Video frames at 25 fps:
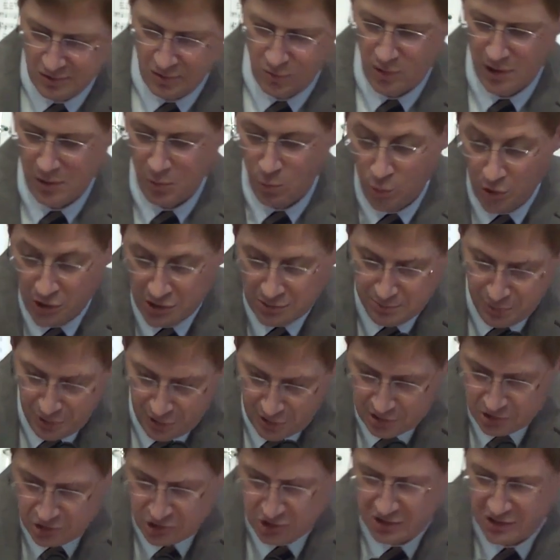where one
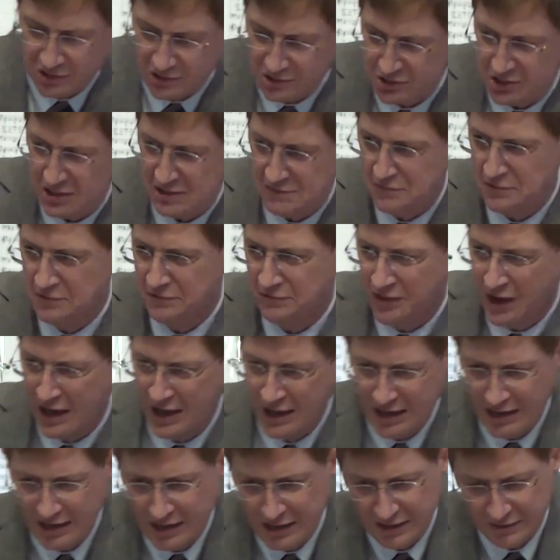person is given
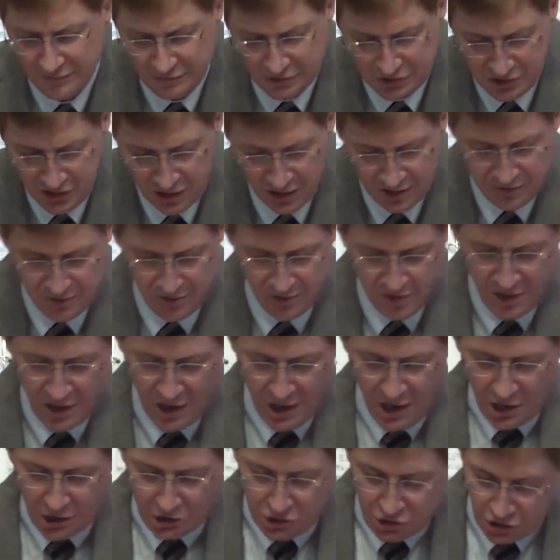five, another
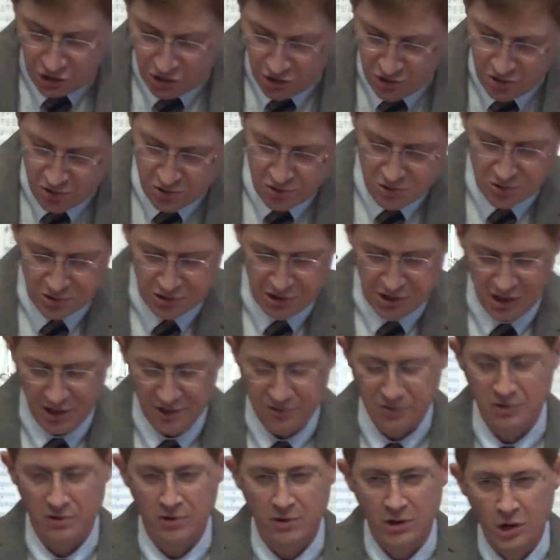two,
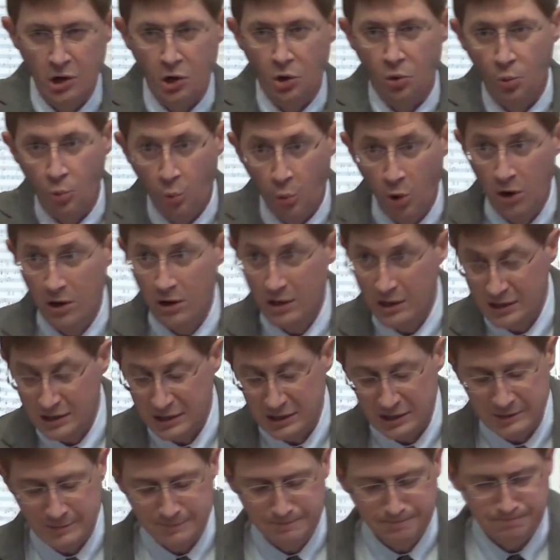another
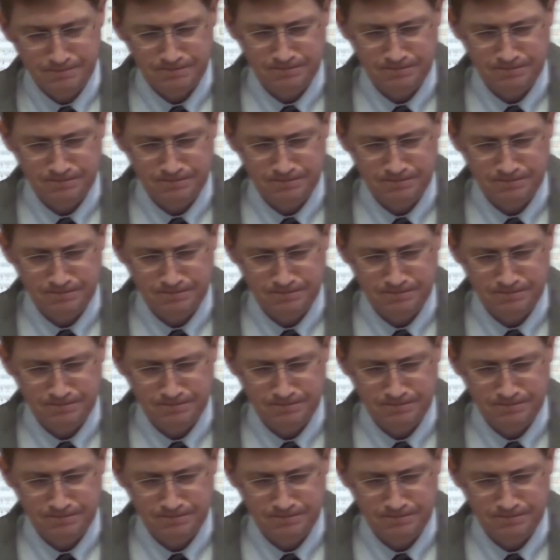one,